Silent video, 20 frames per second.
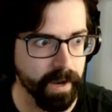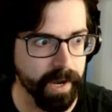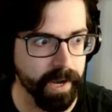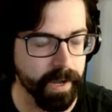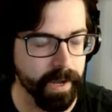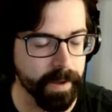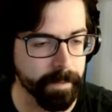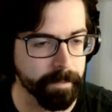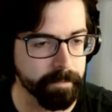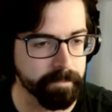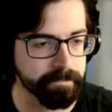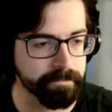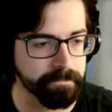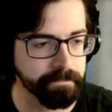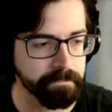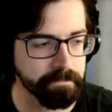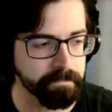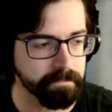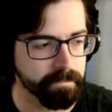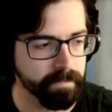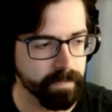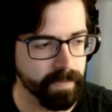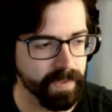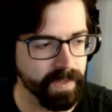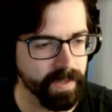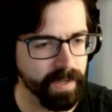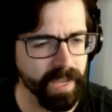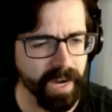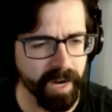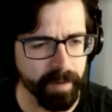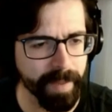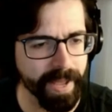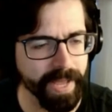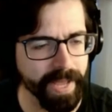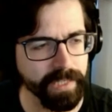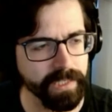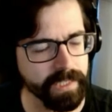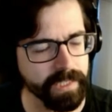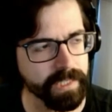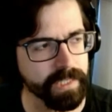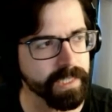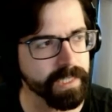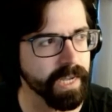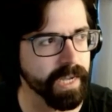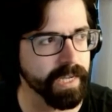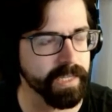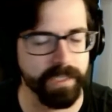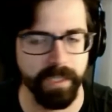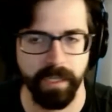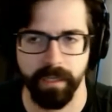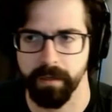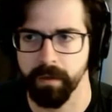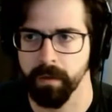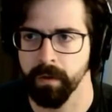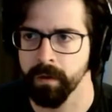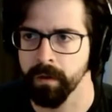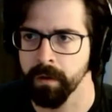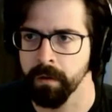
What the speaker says: And I'm asking this guy, I said,